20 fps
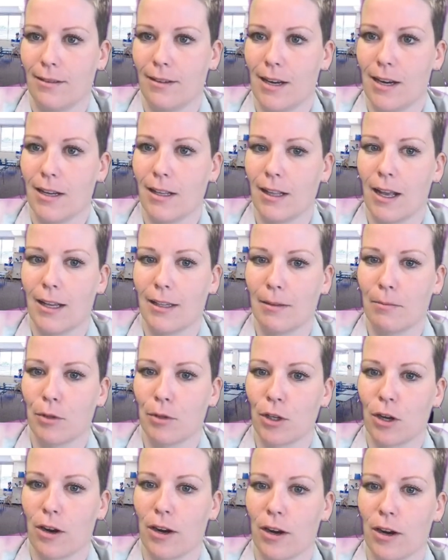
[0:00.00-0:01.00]
eClass, I'm
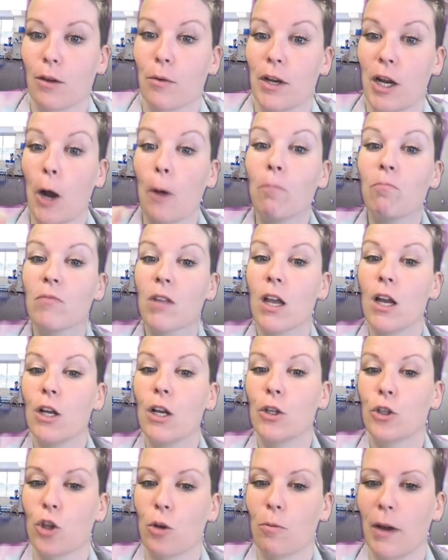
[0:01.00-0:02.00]
sorry. There we go.
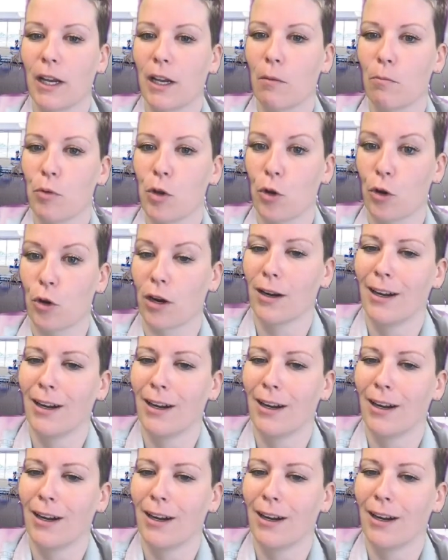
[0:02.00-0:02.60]
So my computer,